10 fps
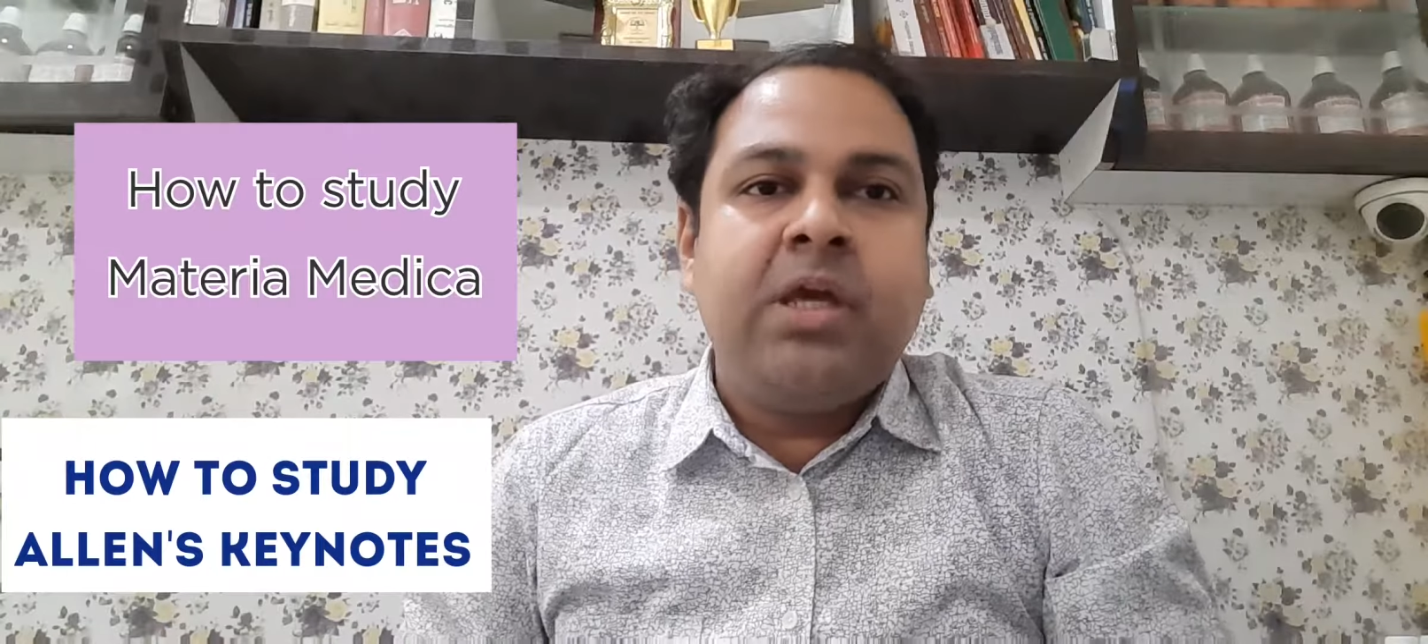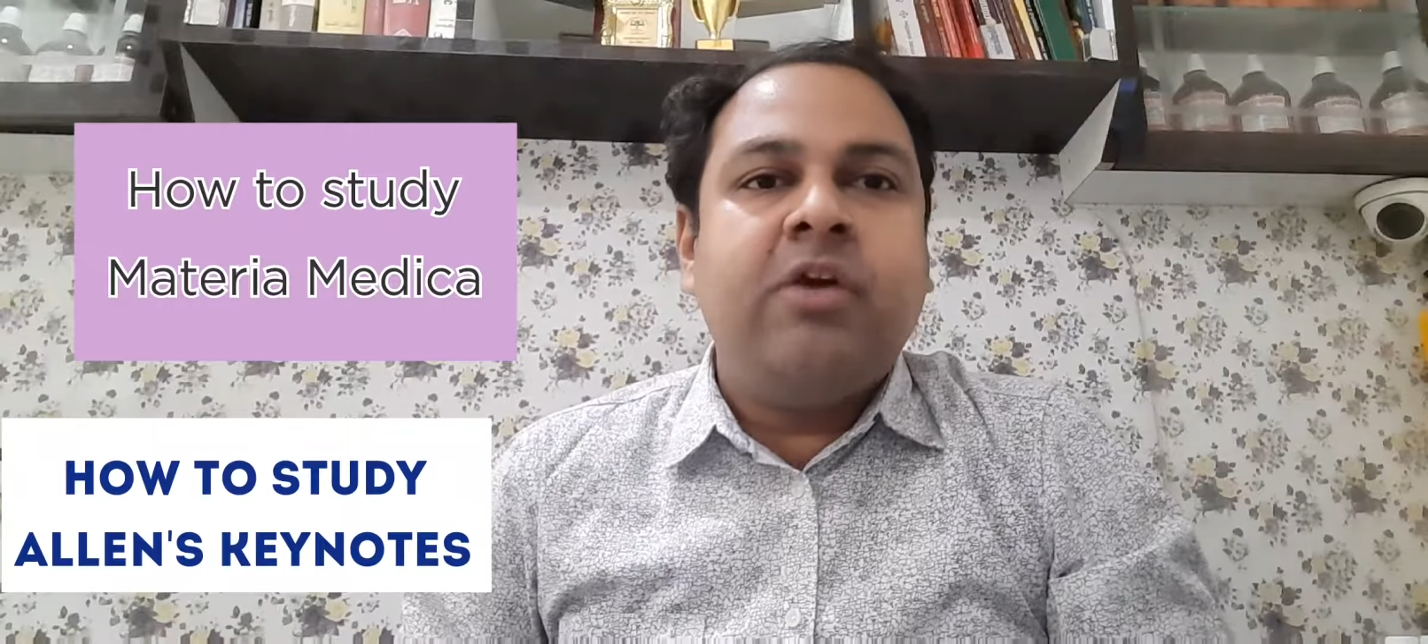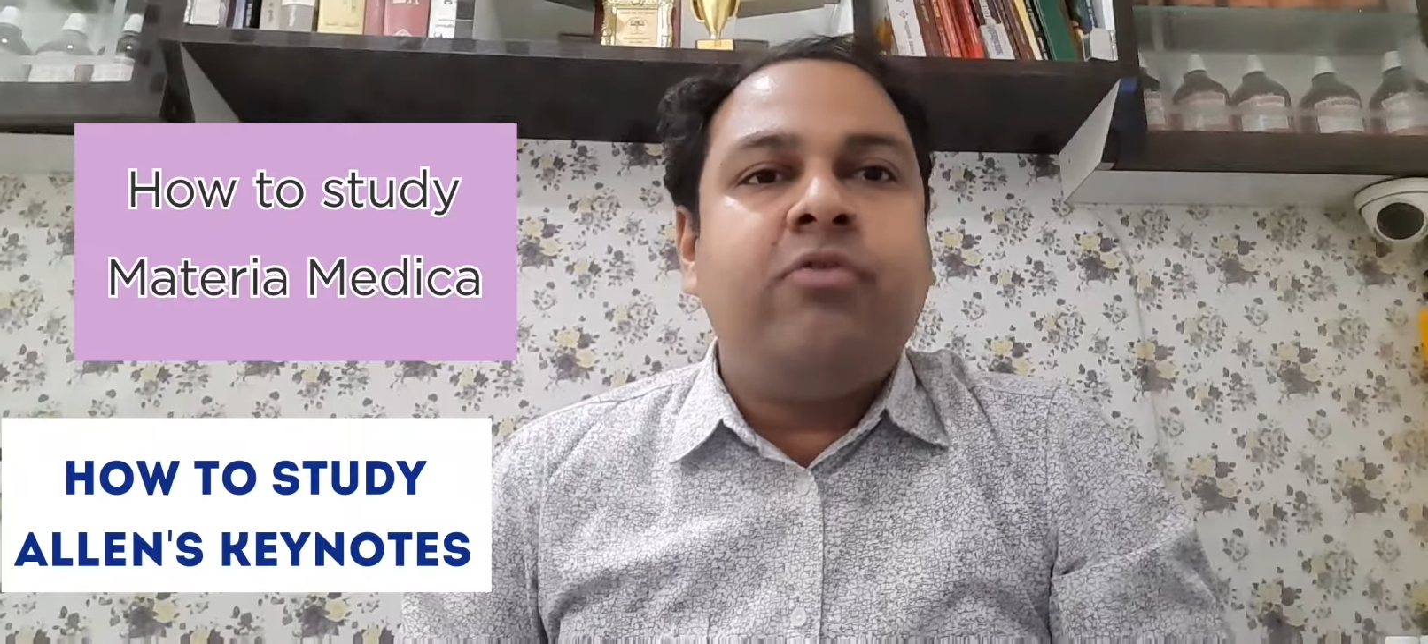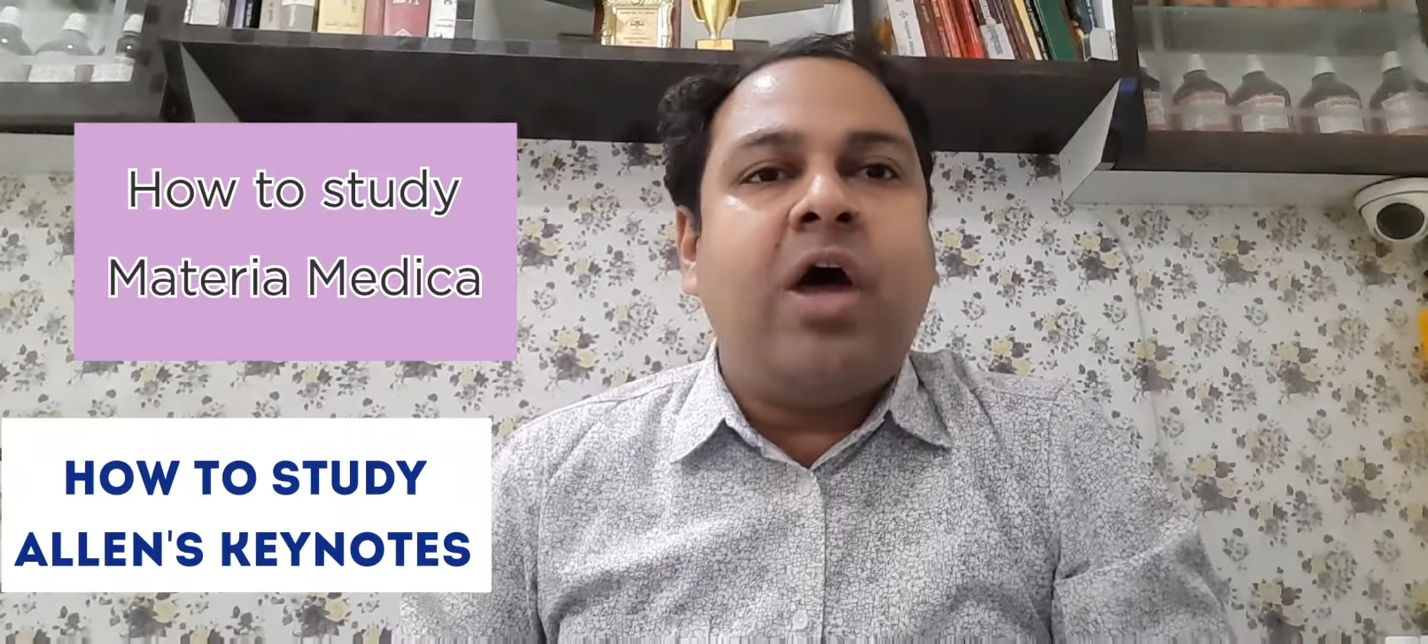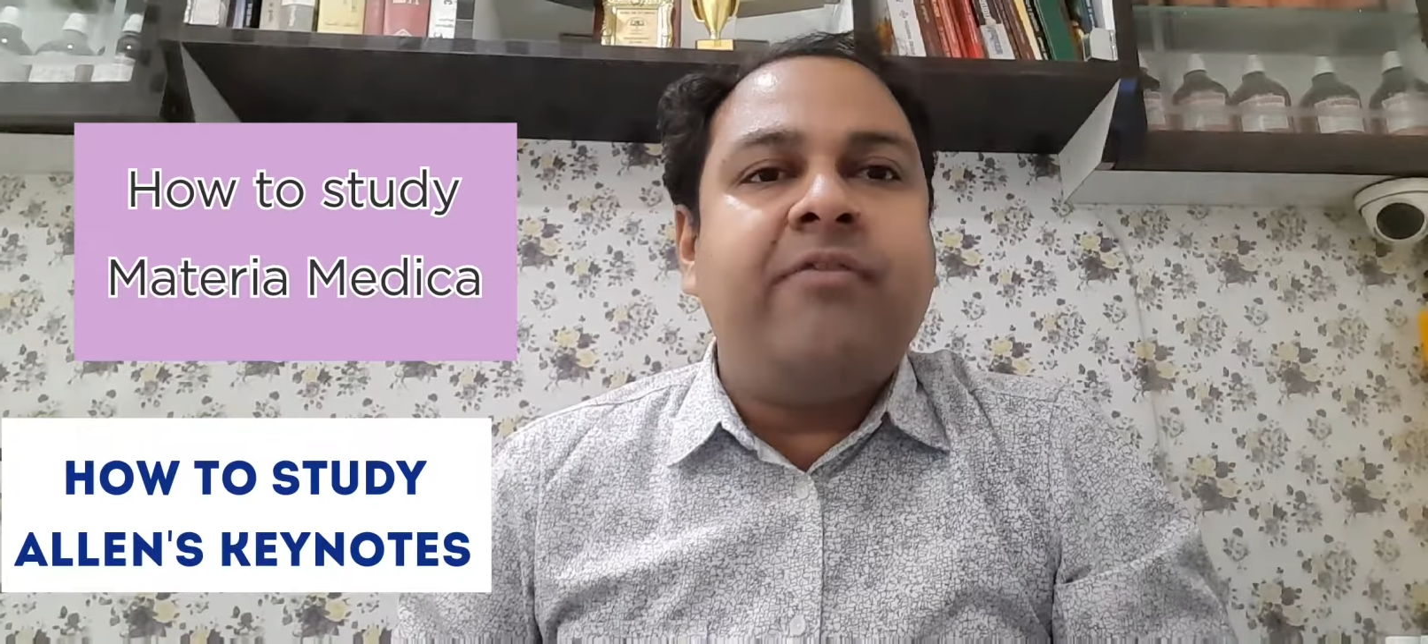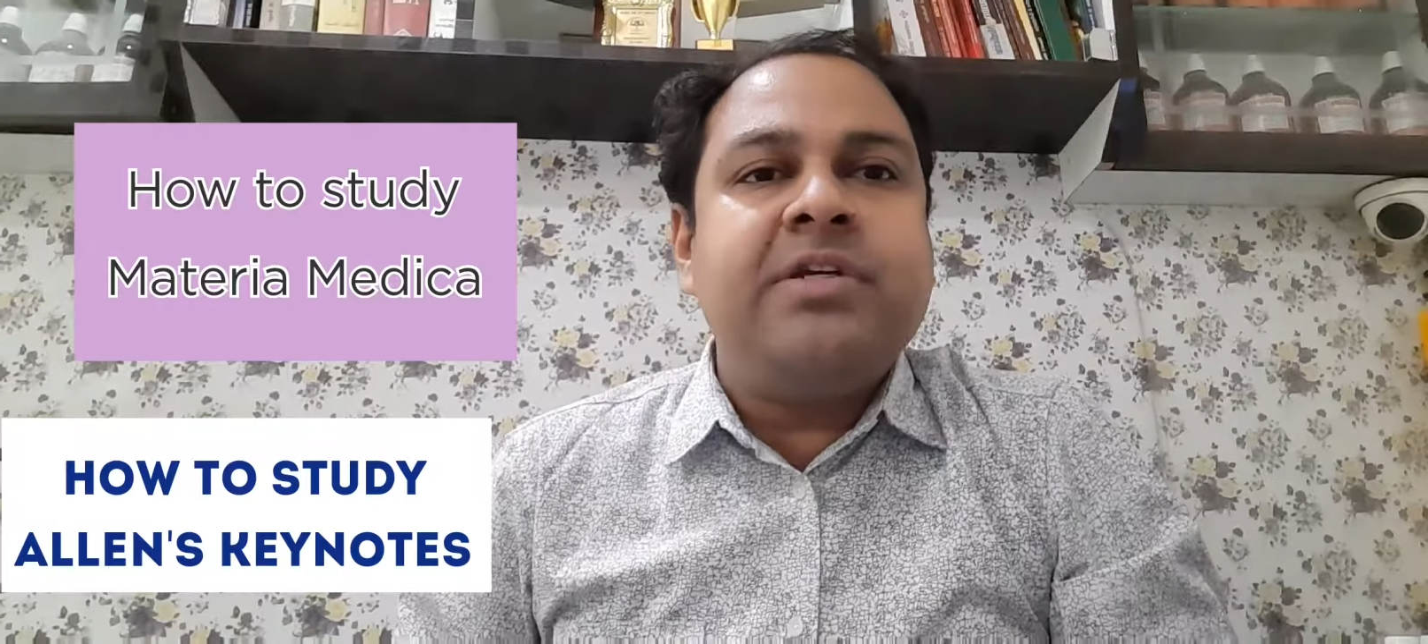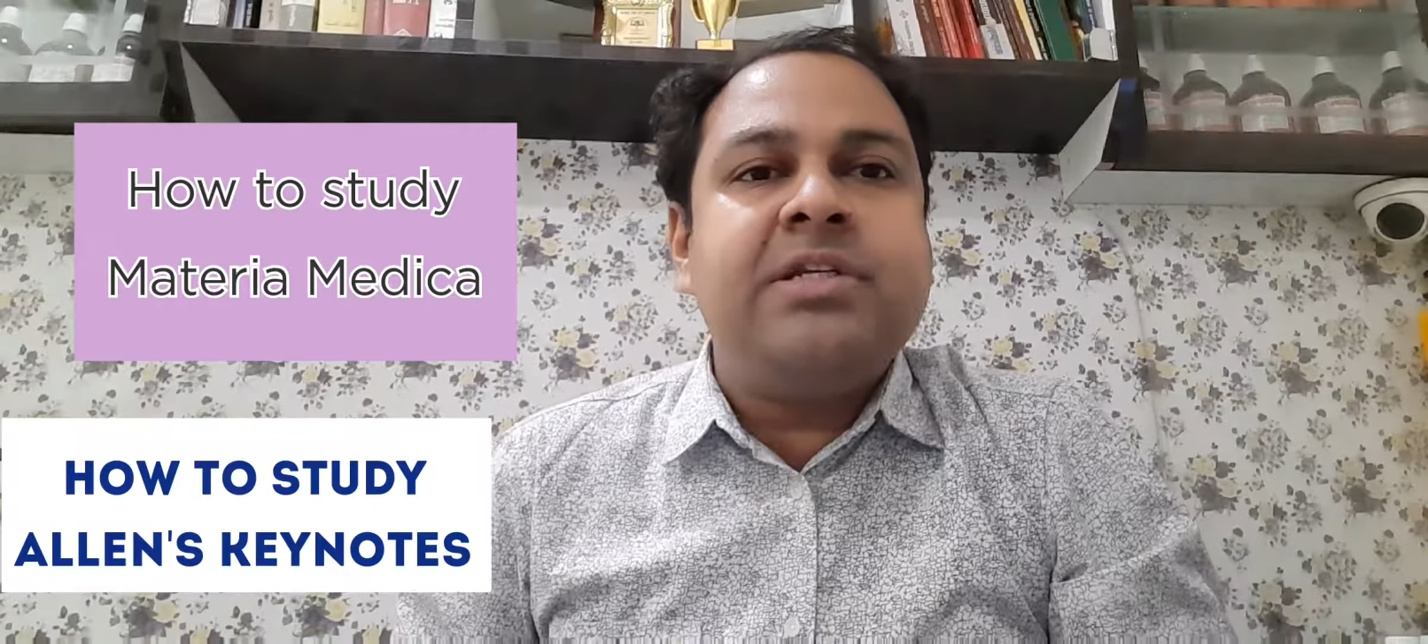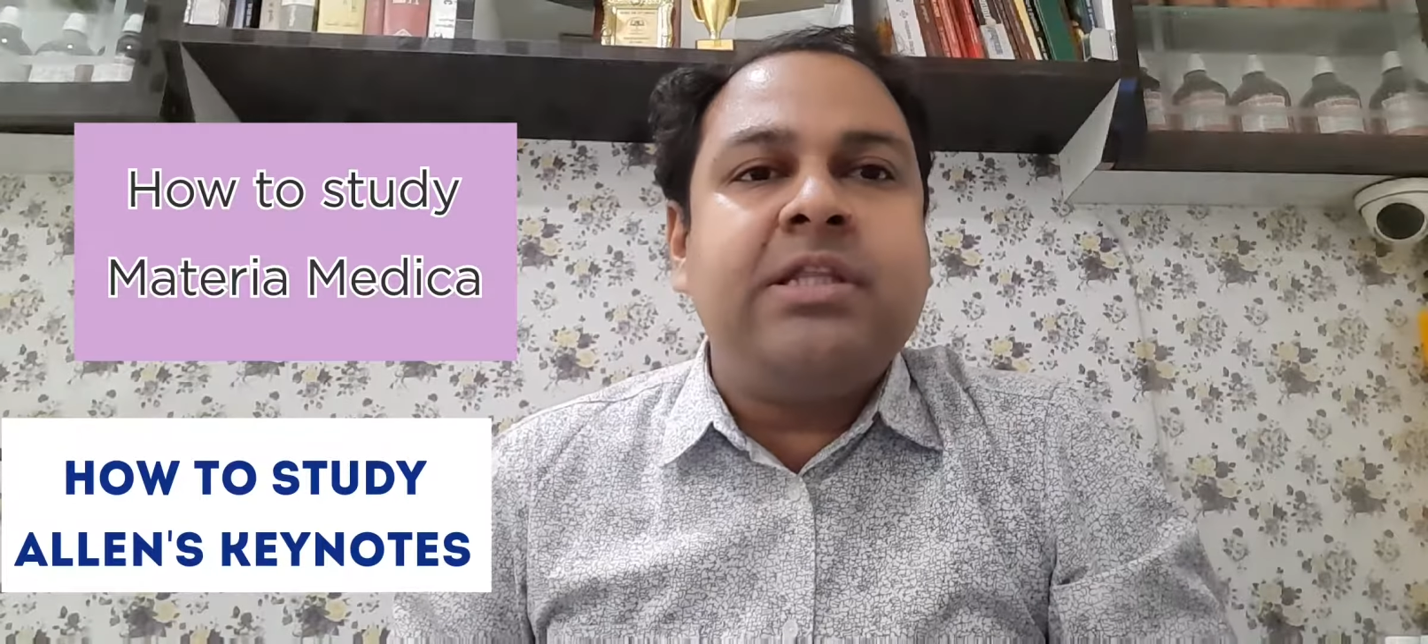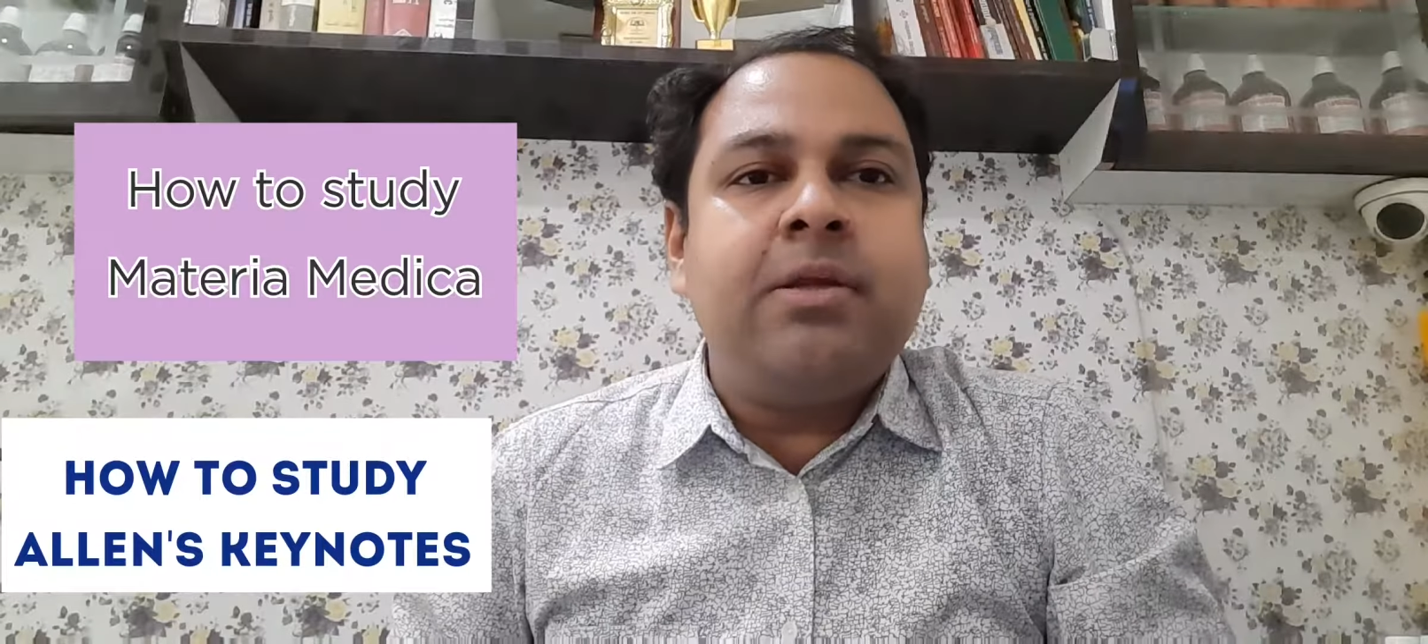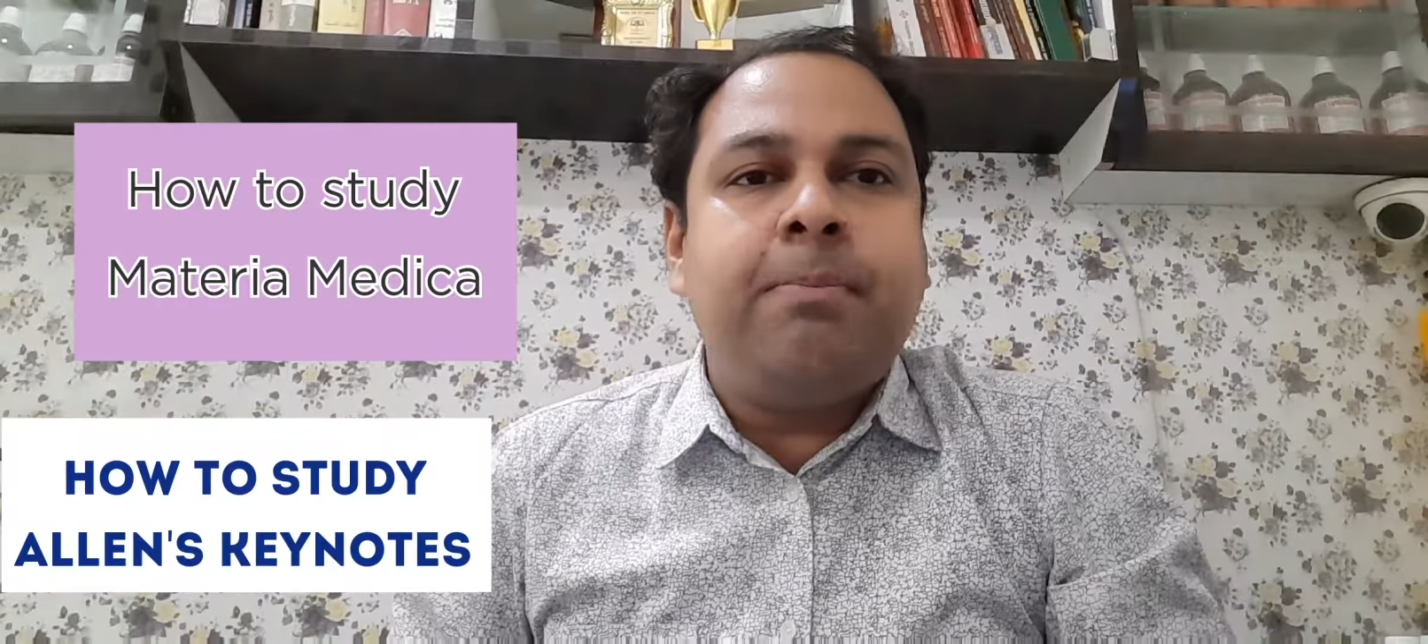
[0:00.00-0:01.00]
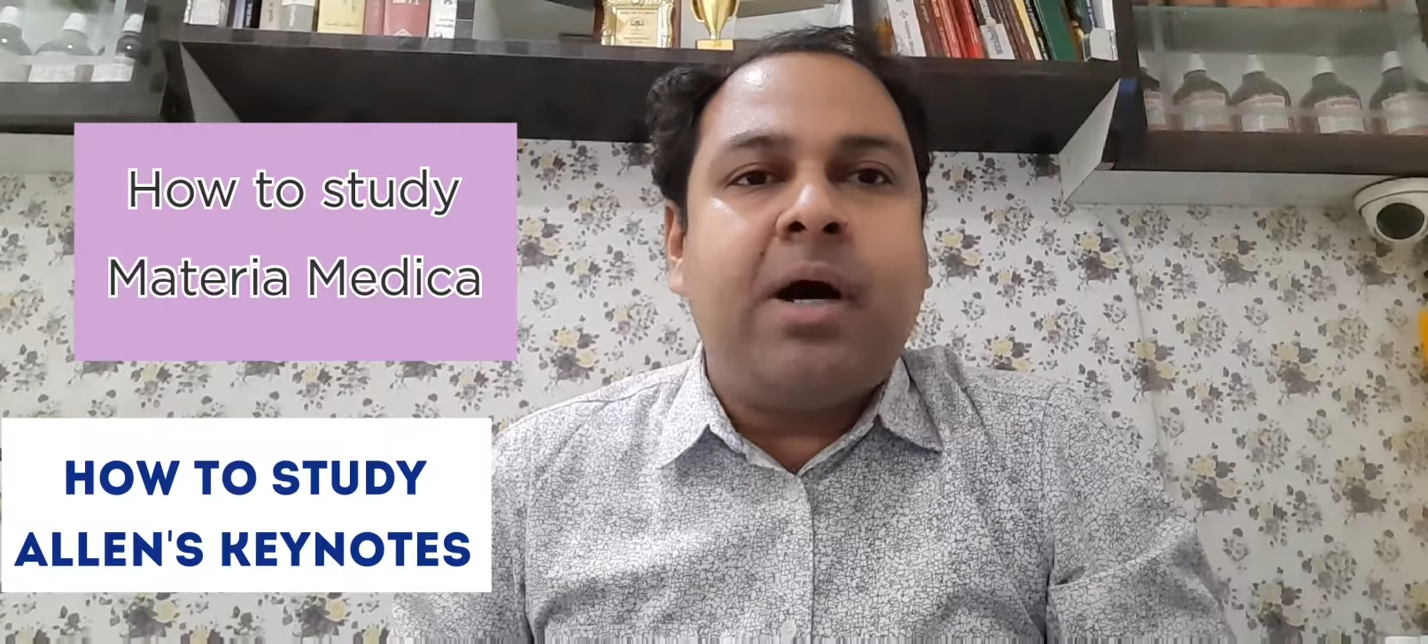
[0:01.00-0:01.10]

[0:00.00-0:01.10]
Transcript: If you haven't seen the